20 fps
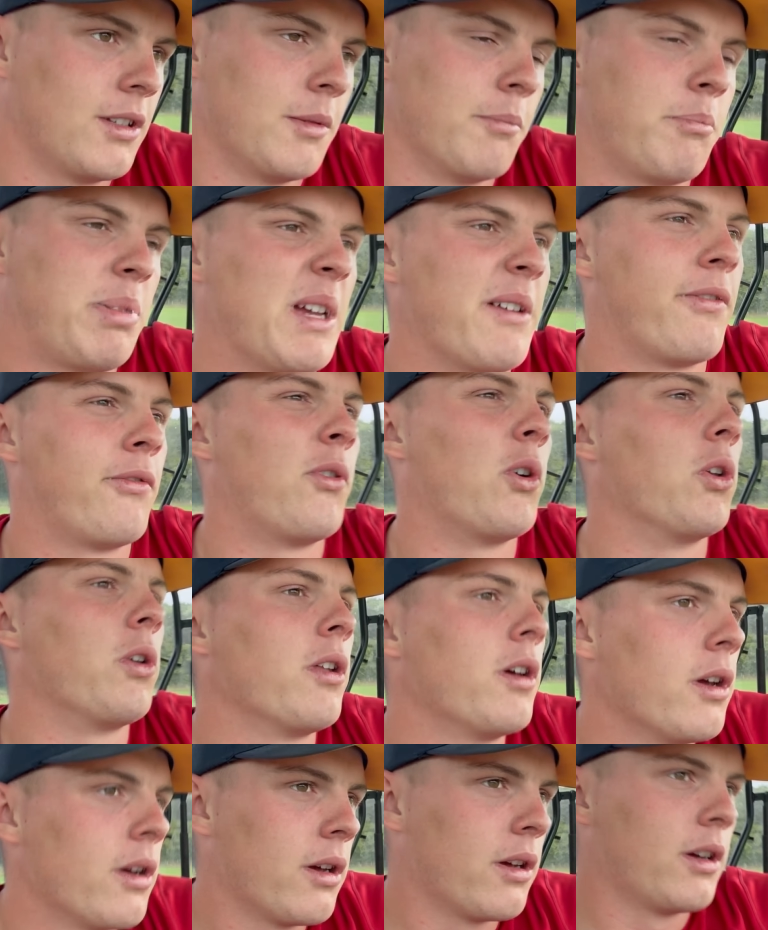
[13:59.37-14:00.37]
Bit of fun,
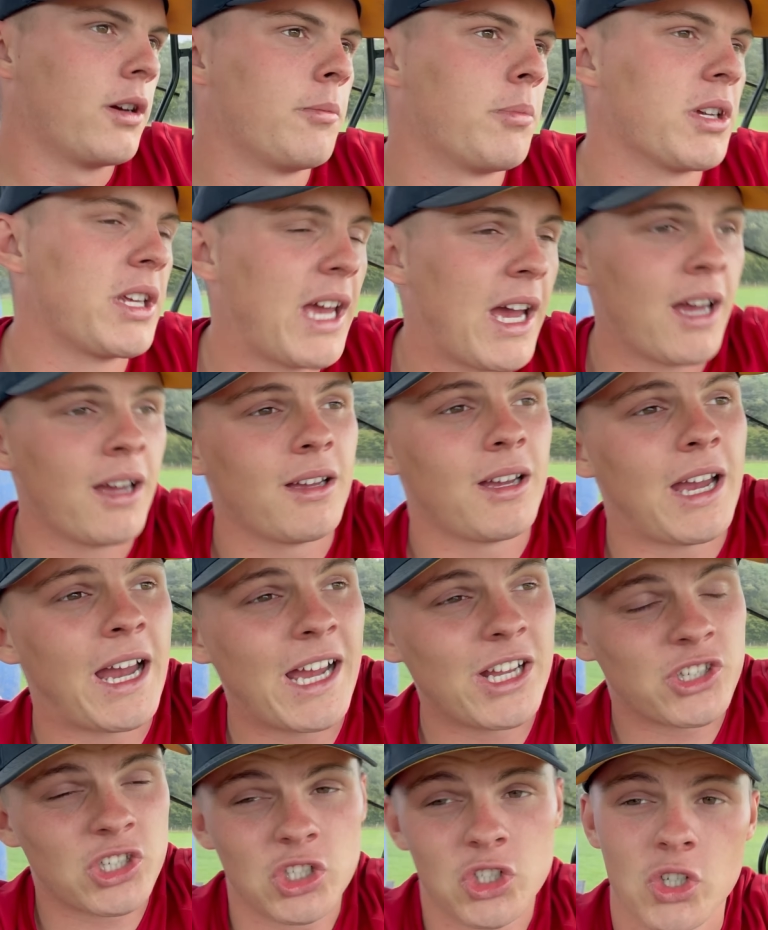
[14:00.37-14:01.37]
but yeah, I
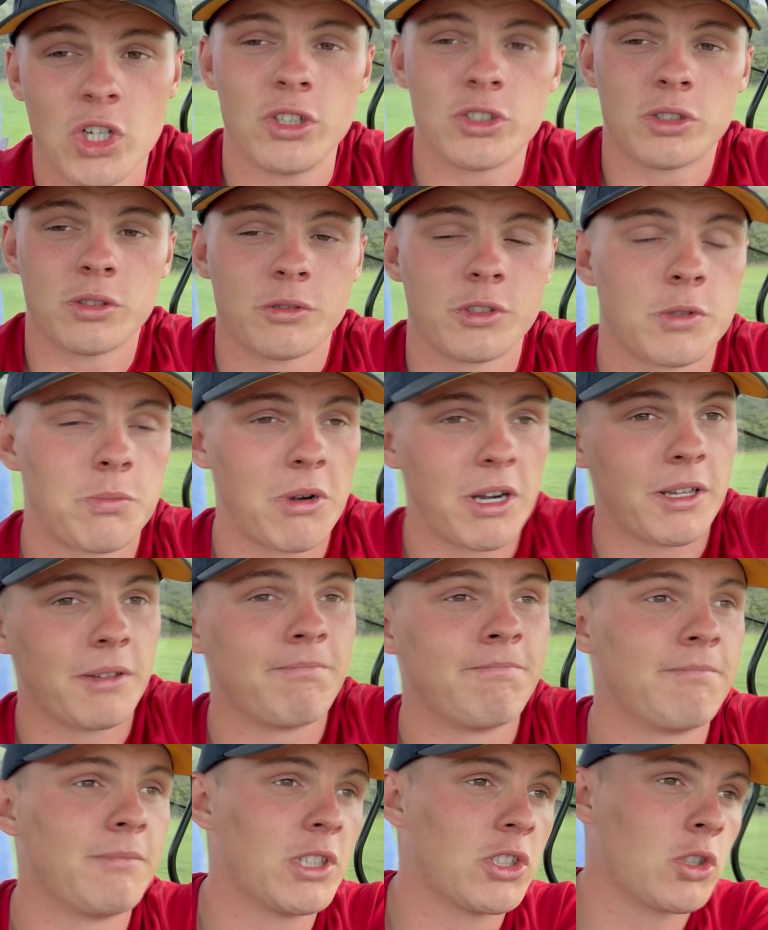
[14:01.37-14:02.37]
actually enjoy slurry spreading.
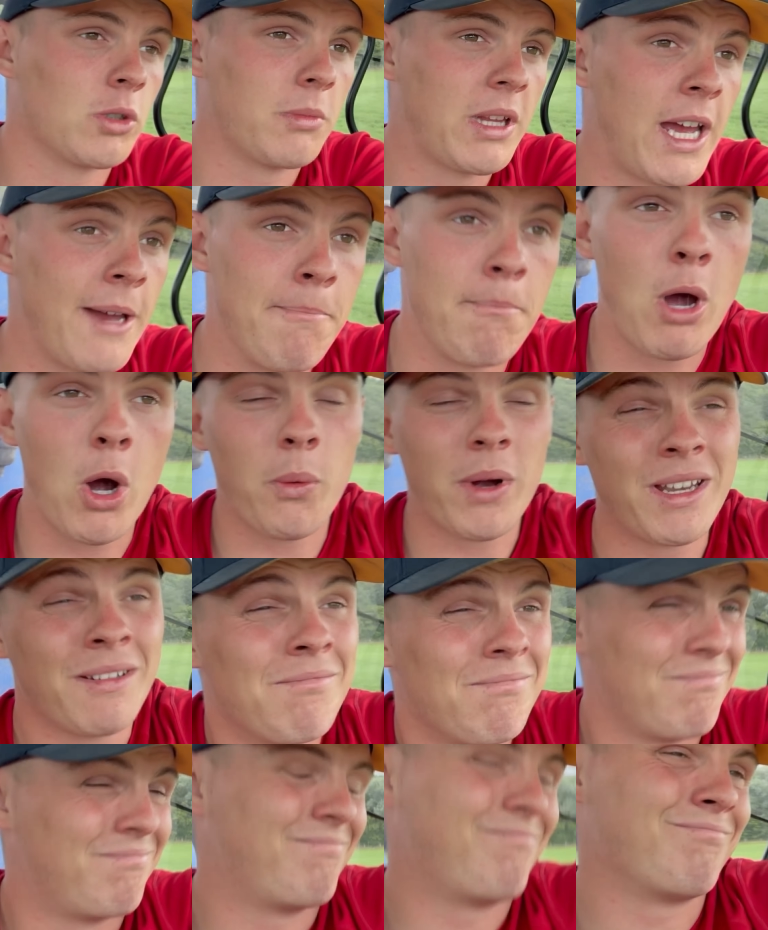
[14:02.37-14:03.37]
It's up there. Mowing,
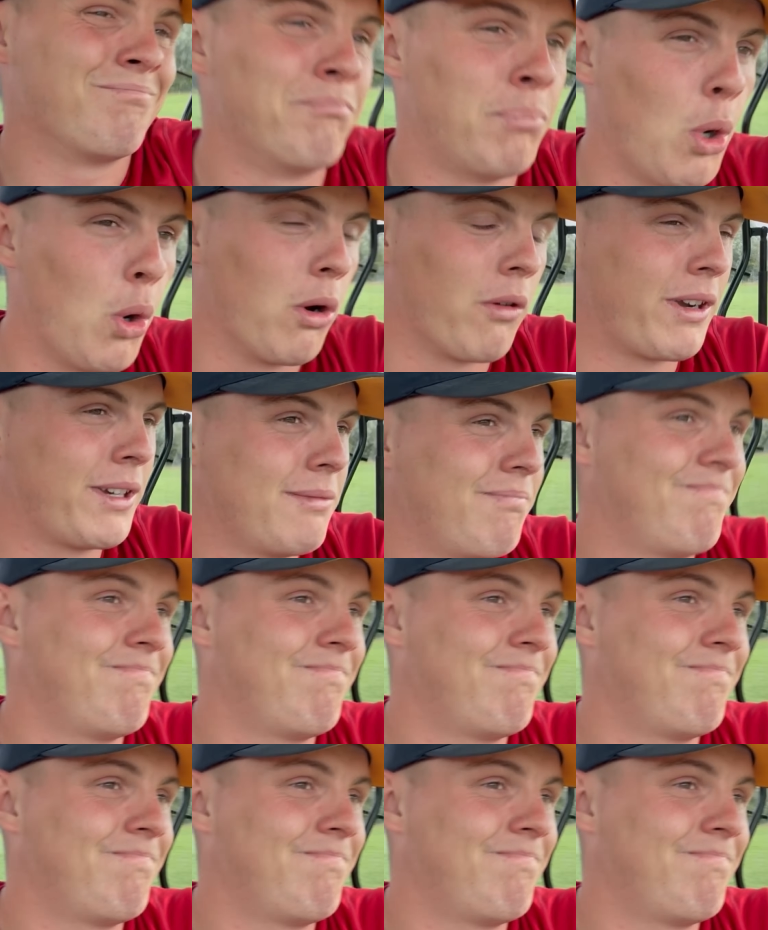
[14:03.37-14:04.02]
boring.